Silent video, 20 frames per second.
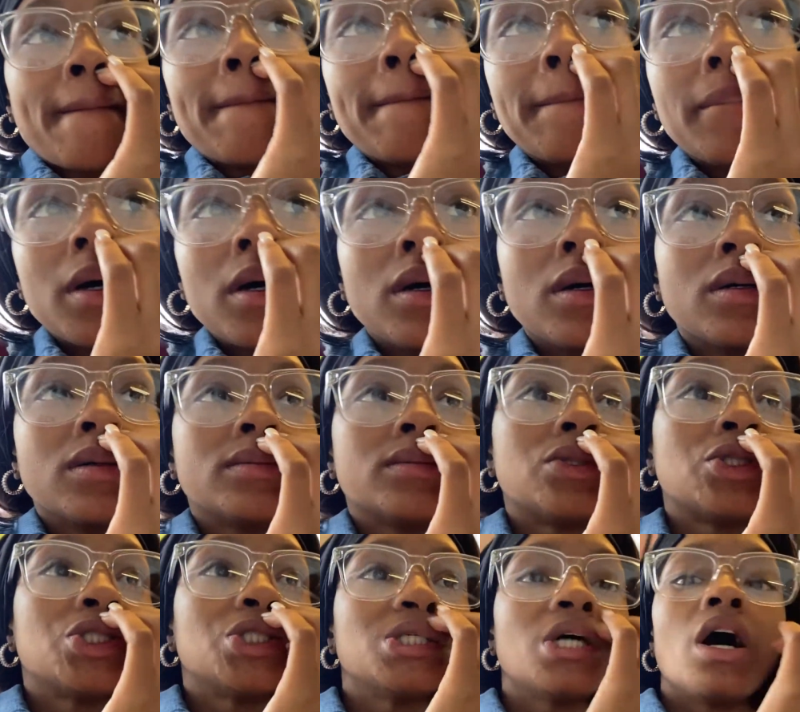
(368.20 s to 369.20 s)

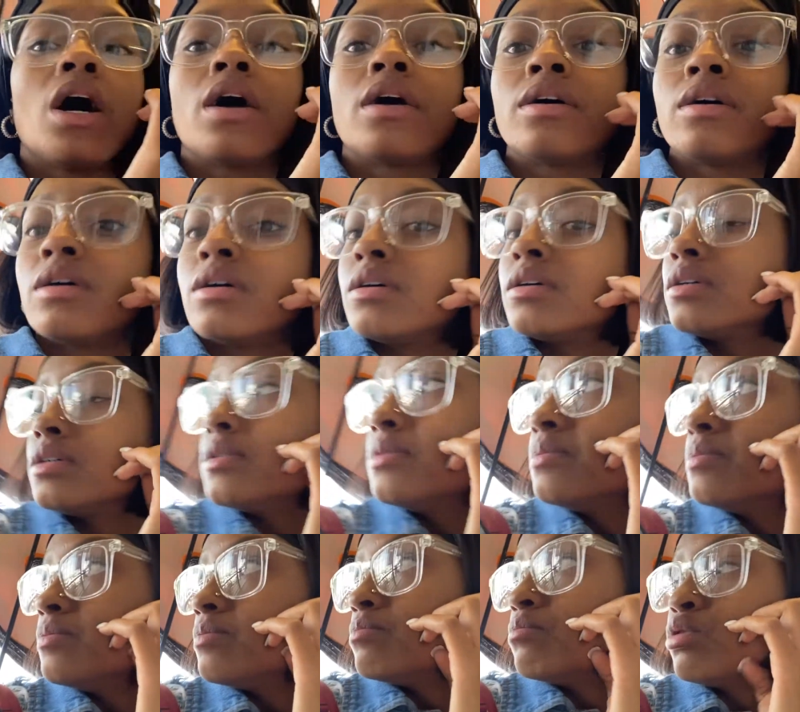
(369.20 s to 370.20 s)
But she got
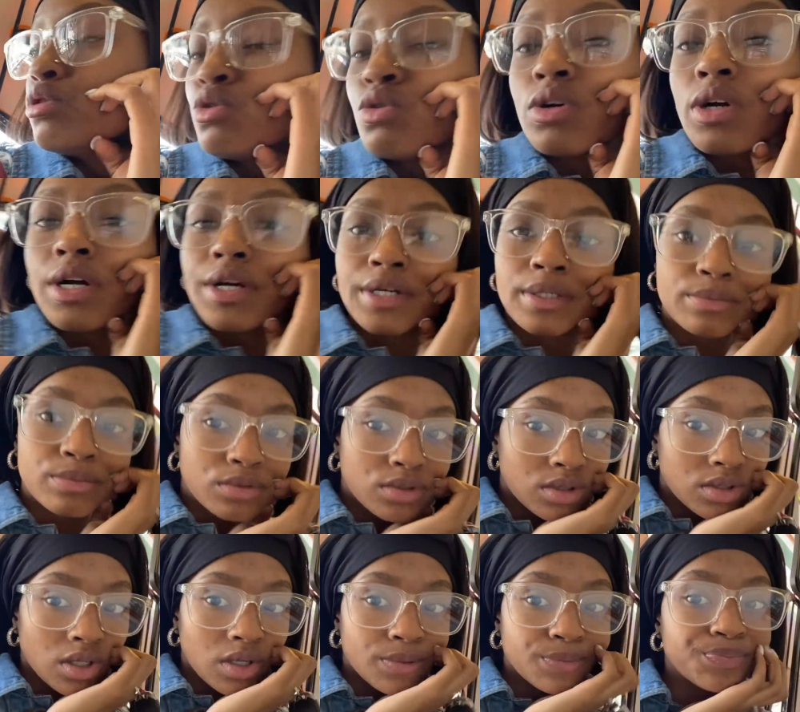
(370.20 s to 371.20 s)
um, blue
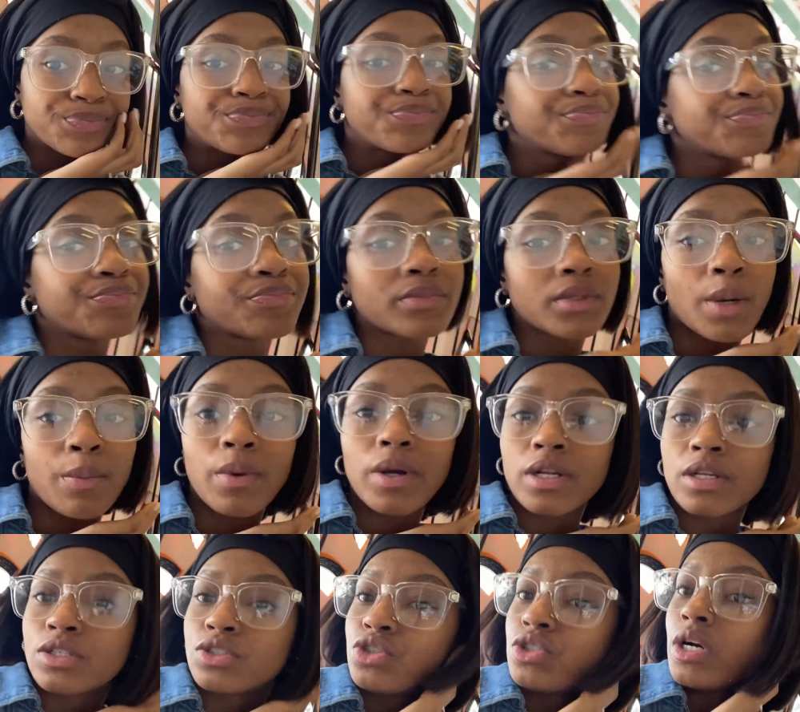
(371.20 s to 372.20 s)
crabs. So I'm
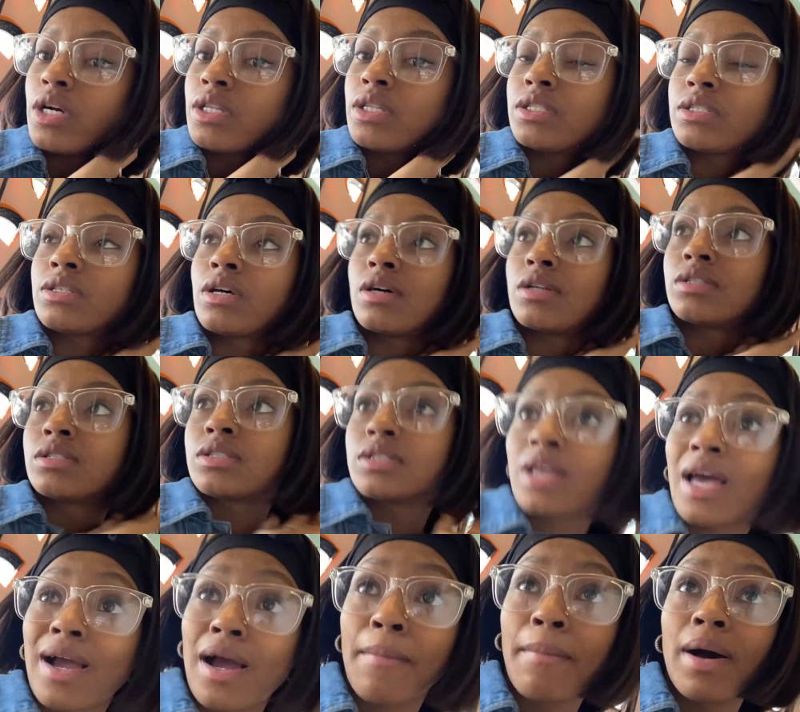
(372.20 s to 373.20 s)
ready to try this honestly.
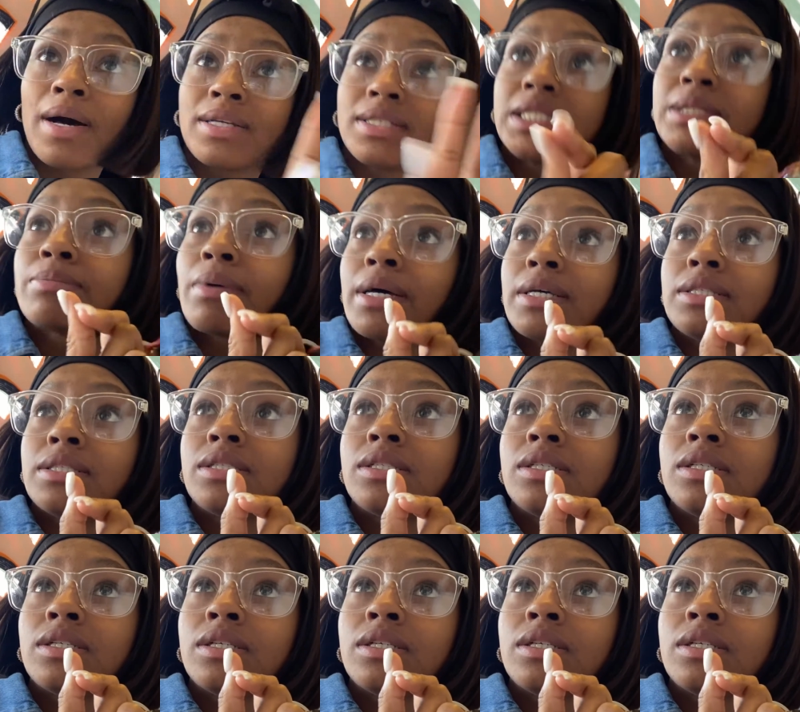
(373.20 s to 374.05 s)
I got mine spicy.